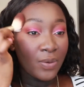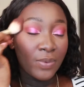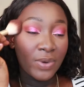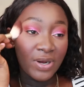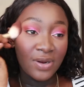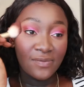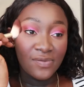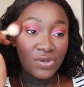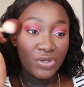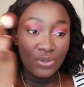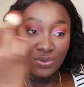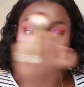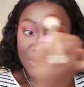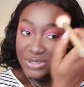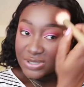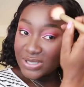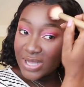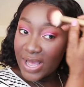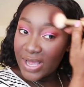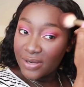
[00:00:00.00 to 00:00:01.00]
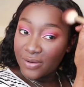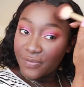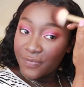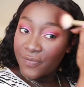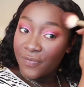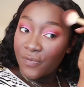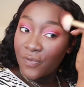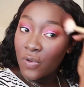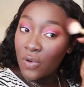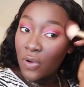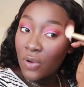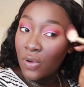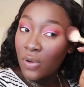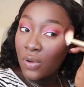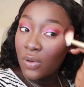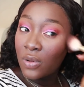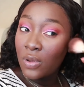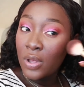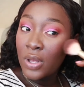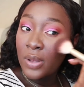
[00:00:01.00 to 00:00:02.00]
Whatever you stand
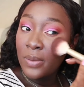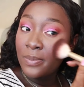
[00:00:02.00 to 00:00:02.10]
for,